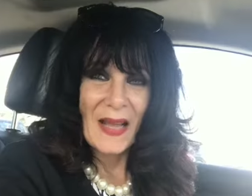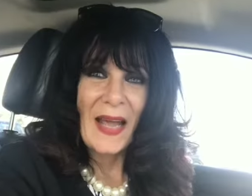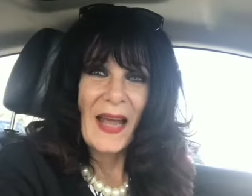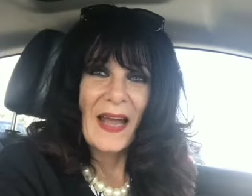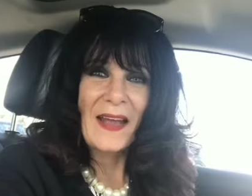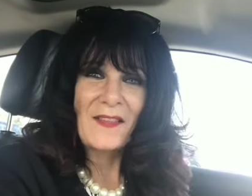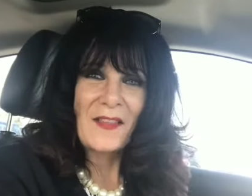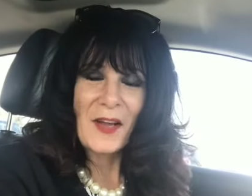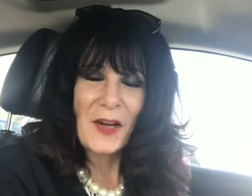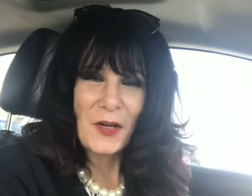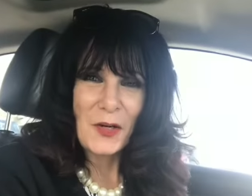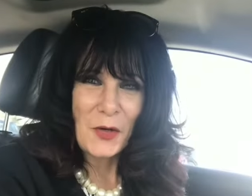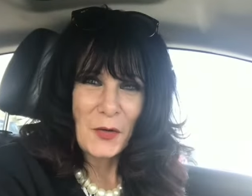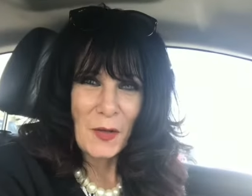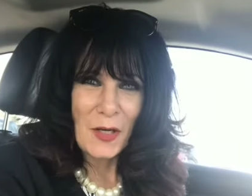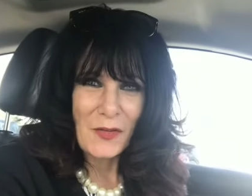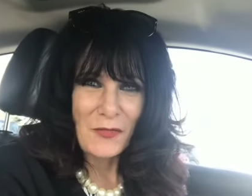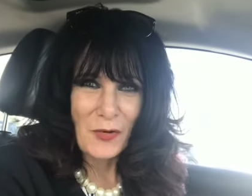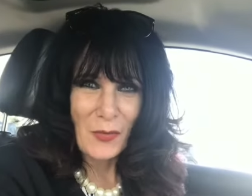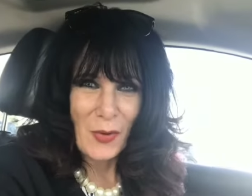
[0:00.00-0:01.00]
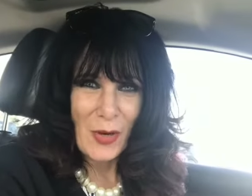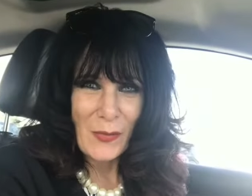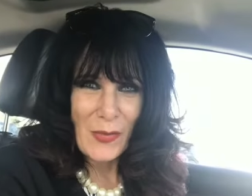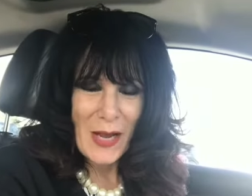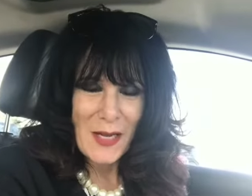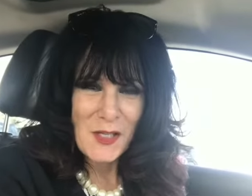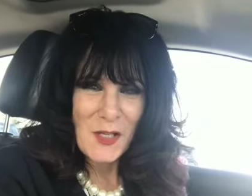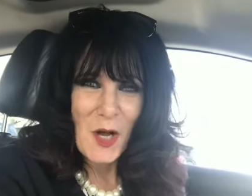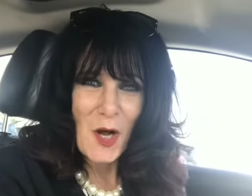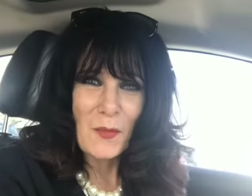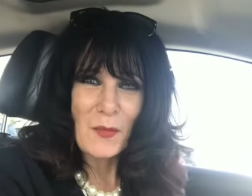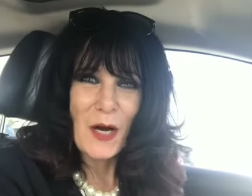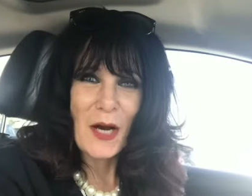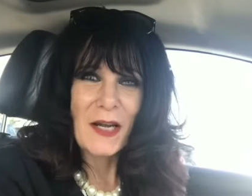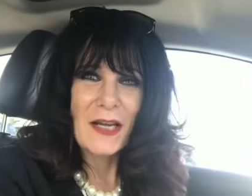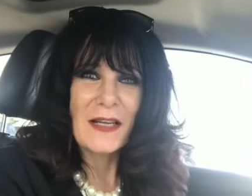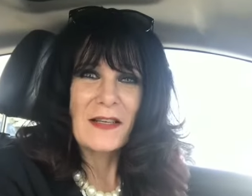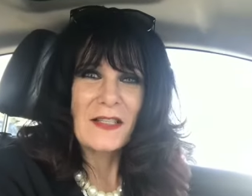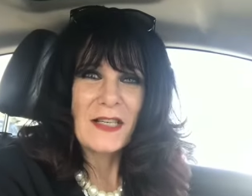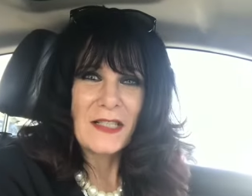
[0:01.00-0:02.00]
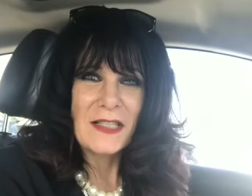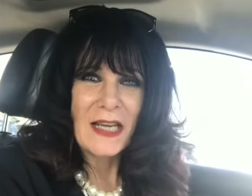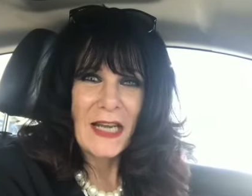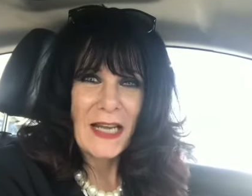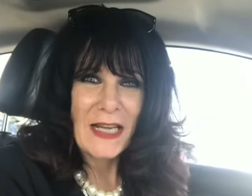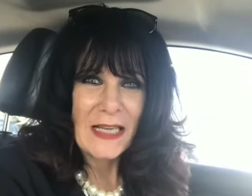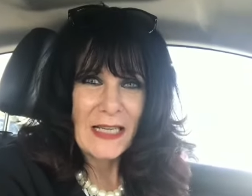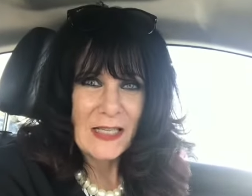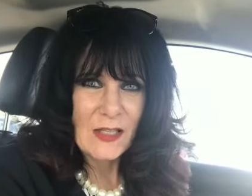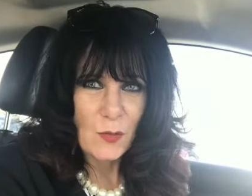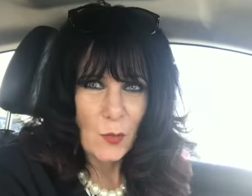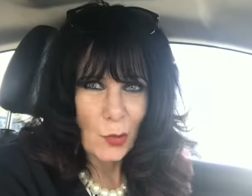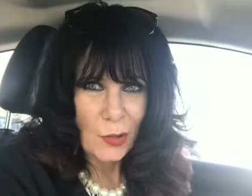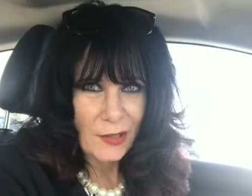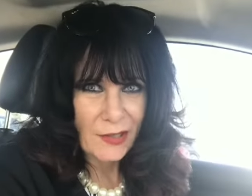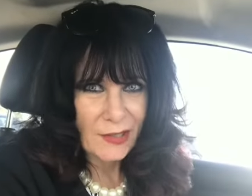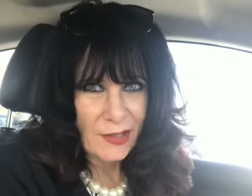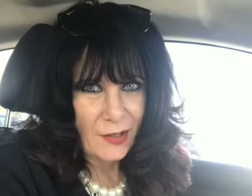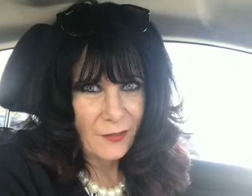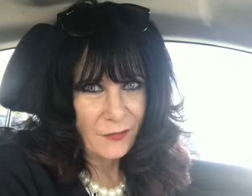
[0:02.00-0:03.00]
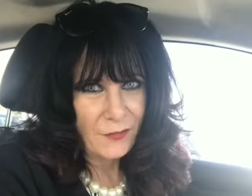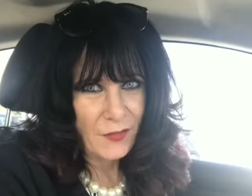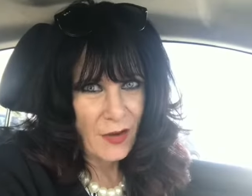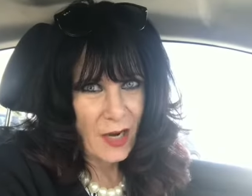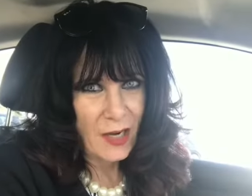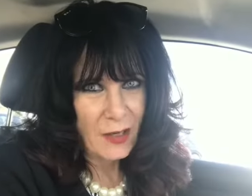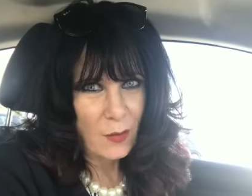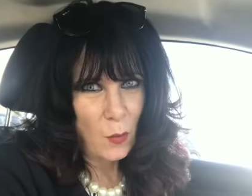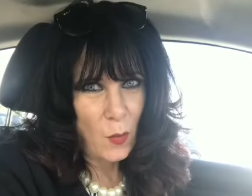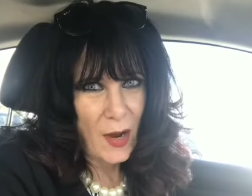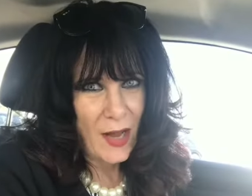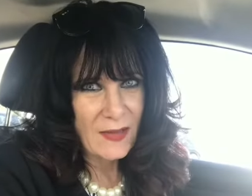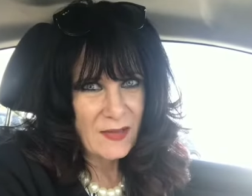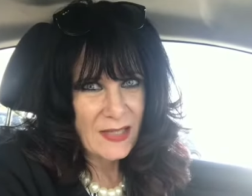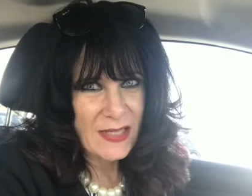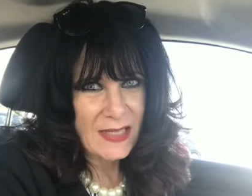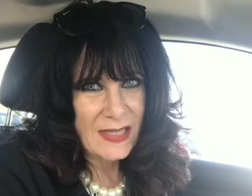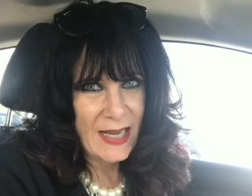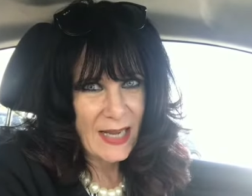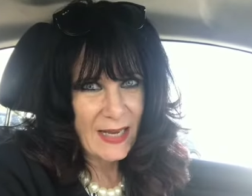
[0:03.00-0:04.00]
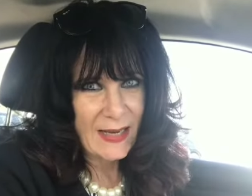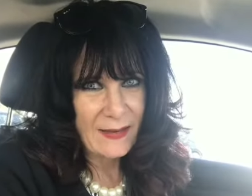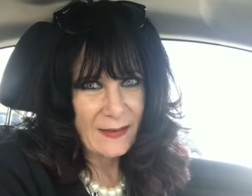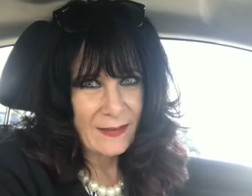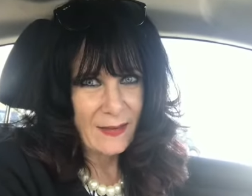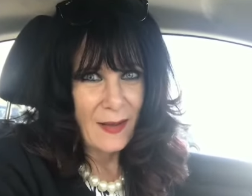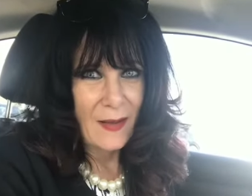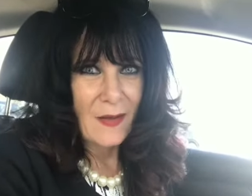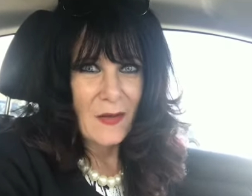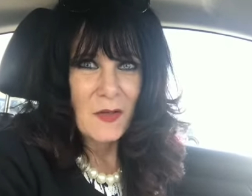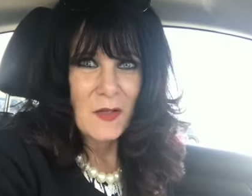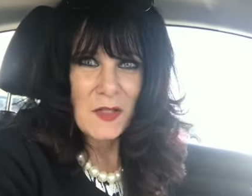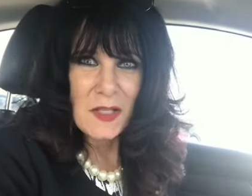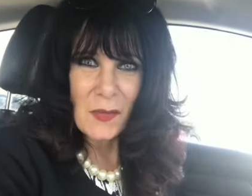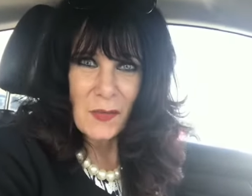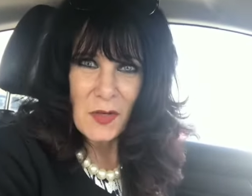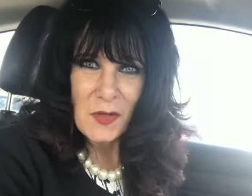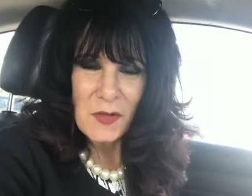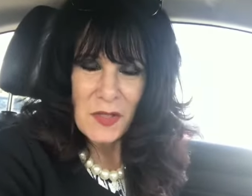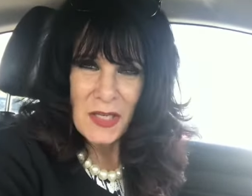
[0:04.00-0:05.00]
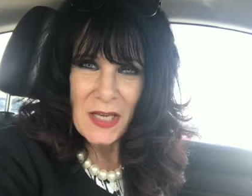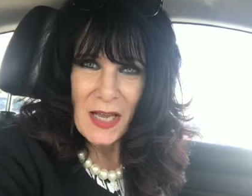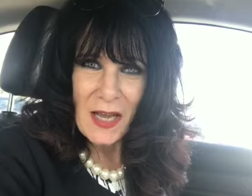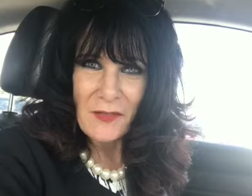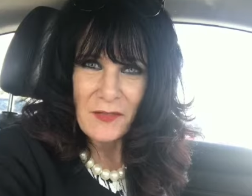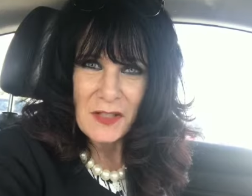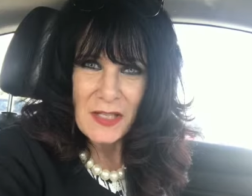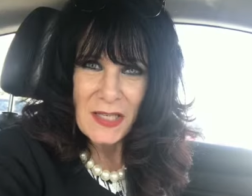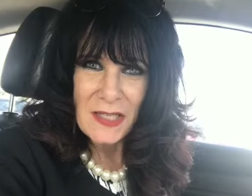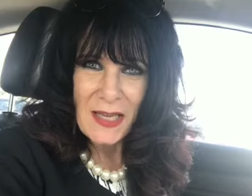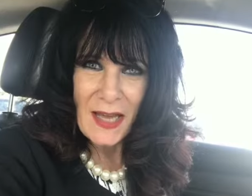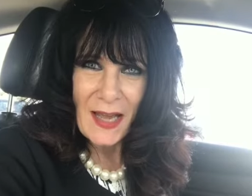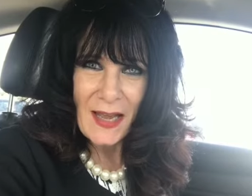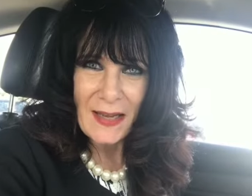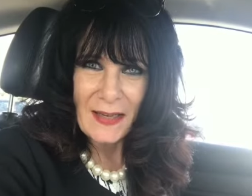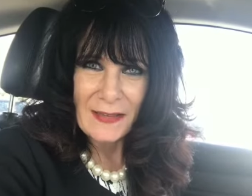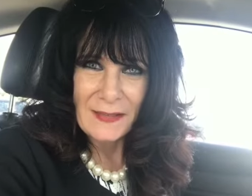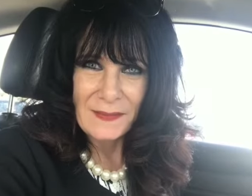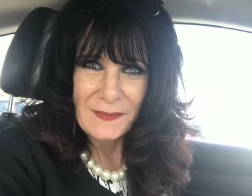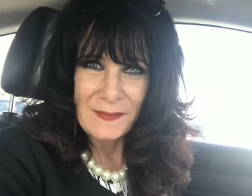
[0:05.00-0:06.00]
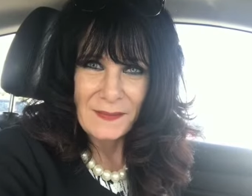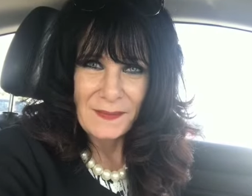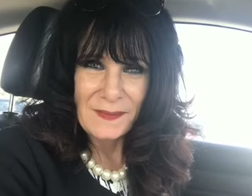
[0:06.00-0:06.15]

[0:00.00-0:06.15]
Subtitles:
Hey there, Cori from Remax Hallmark, and today is What the F*** Wednesday, WTF Today.